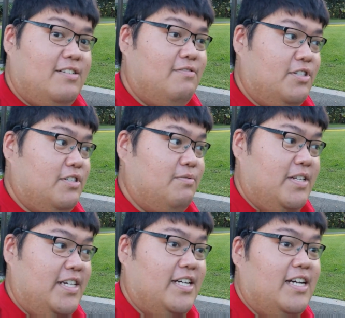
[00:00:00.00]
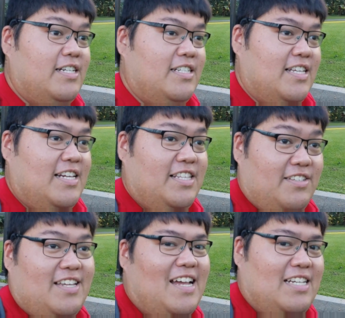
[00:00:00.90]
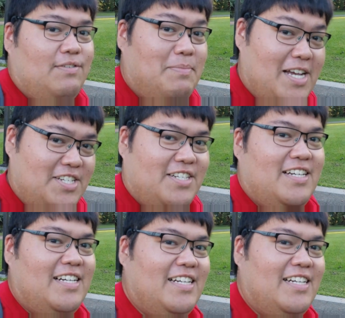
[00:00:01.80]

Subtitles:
which is really good because I need those candies for Bastiodon,